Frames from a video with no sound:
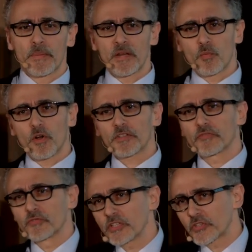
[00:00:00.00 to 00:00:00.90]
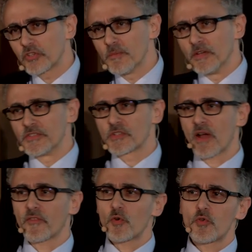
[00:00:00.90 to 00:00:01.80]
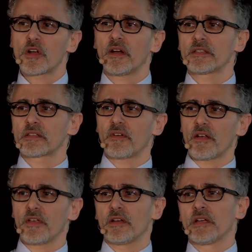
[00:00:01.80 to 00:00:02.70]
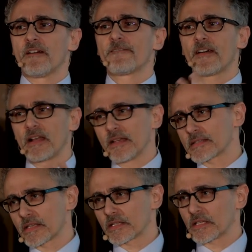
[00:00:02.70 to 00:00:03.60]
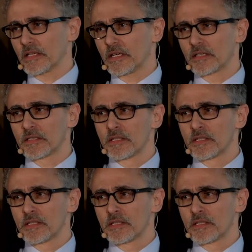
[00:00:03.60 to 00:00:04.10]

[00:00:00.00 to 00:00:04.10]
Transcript: But in a world of real humans, you have all kinds of other failures that occur,